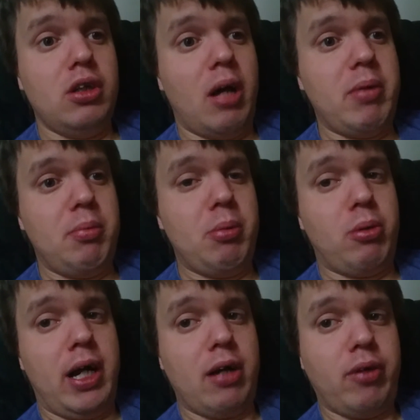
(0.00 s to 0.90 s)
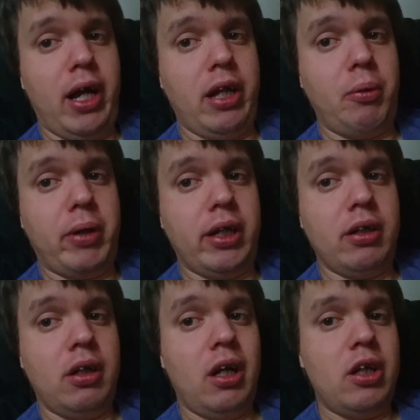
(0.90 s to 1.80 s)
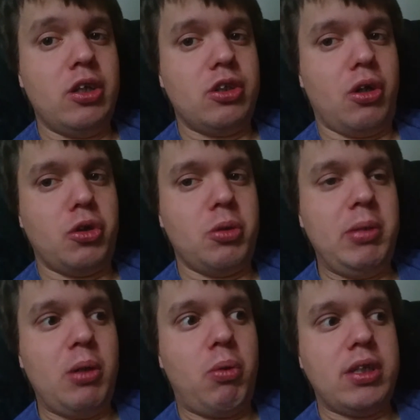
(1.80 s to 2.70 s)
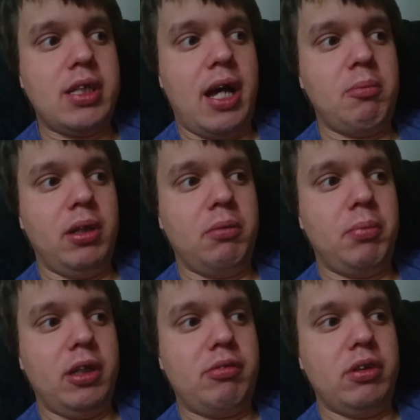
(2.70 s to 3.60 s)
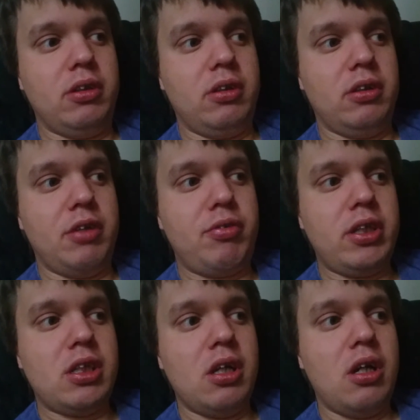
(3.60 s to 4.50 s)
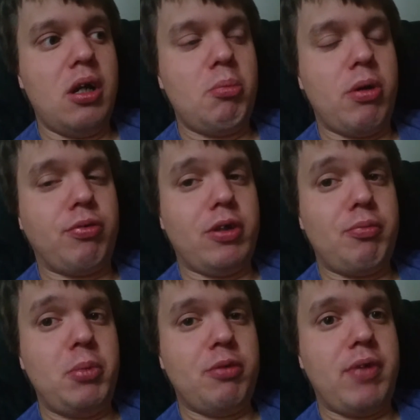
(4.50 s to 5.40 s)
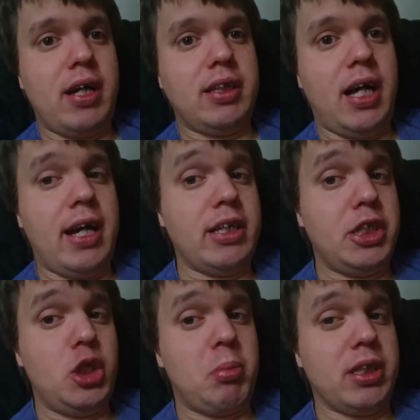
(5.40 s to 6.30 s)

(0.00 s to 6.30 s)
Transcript: Not many people handwrite anyway. So to me, it wasn't that big of a difference. But for the mere fact that I had to teach